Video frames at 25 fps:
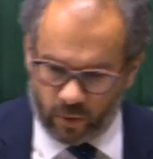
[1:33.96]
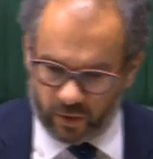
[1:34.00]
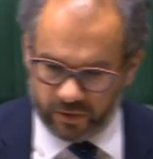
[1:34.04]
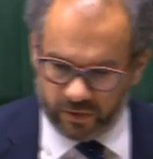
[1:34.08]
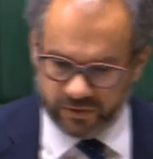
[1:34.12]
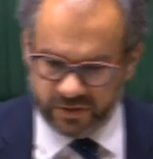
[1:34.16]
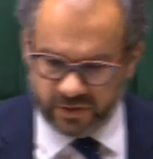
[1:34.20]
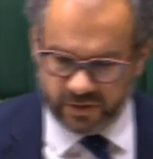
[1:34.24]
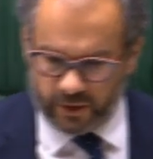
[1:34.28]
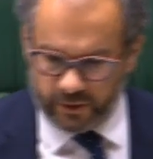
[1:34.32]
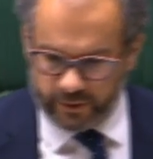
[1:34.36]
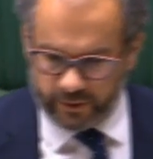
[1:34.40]

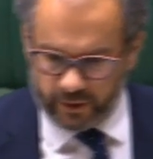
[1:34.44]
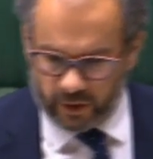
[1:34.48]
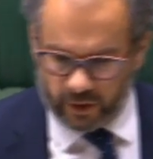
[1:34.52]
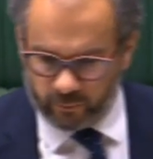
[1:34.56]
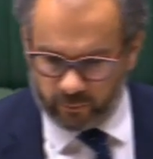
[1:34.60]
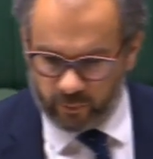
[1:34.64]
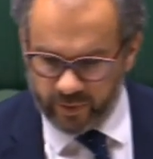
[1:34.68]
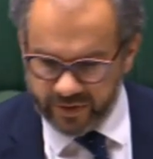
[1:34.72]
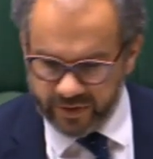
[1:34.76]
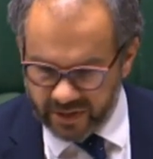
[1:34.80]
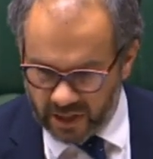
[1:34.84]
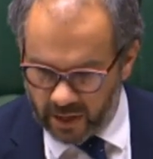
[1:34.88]
what's going
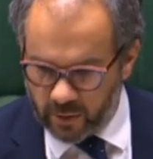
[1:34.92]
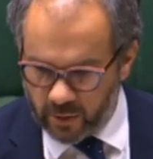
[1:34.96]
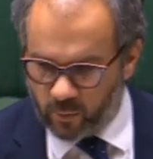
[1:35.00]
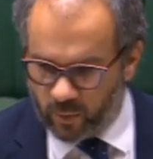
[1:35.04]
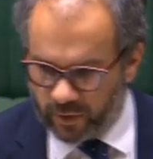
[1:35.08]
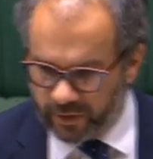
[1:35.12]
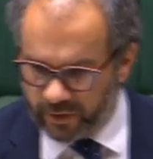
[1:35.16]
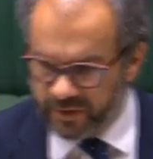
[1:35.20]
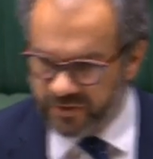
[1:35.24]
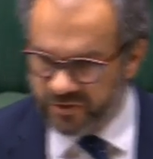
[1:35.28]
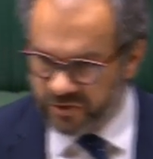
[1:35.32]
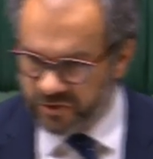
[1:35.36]
on. We don't
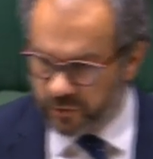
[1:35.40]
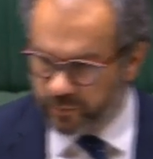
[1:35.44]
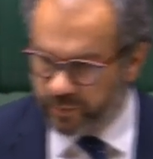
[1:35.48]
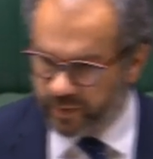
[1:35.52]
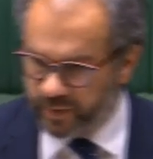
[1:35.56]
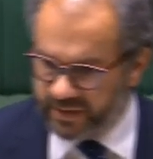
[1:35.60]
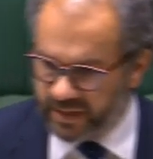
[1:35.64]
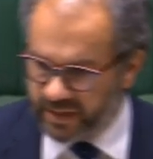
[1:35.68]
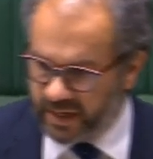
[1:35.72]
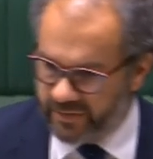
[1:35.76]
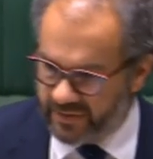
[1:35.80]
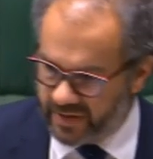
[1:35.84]
want to
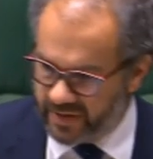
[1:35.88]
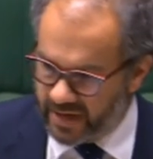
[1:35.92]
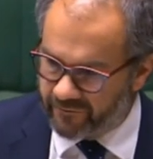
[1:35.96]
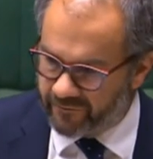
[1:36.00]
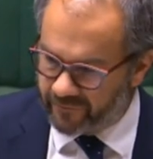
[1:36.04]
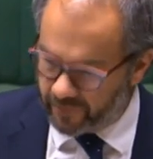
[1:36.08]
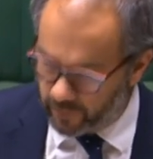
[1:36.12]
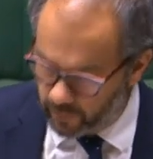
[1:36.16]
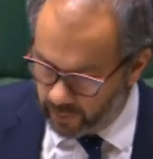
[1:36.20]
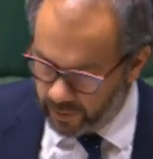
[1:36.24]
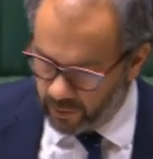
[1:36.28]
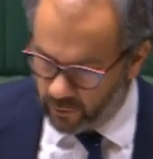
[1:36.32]
duplicate the
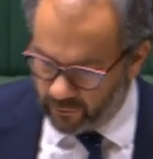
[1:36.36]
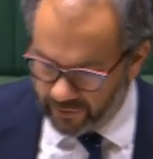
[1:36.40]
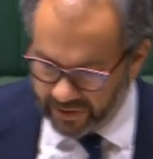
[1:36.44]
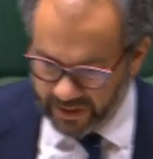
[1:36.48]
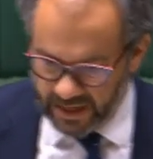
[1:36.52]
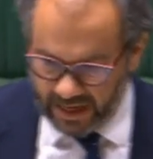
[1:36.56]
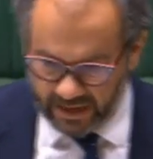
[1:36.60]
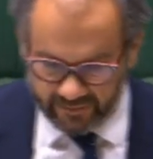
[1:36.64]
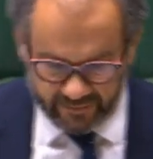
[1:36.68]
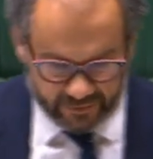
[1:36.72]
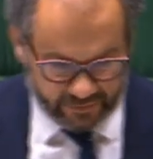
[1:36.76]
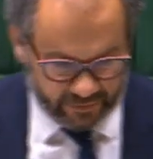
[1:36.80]
effort. We
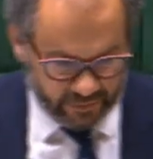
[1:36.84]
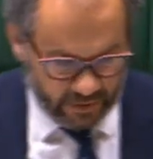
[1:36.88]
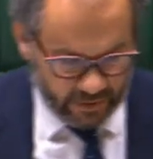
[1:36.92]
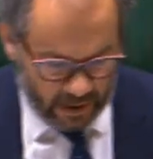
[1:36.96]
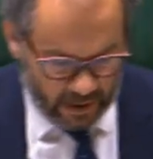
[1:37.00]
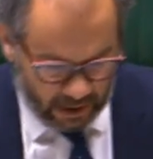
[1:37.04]
already have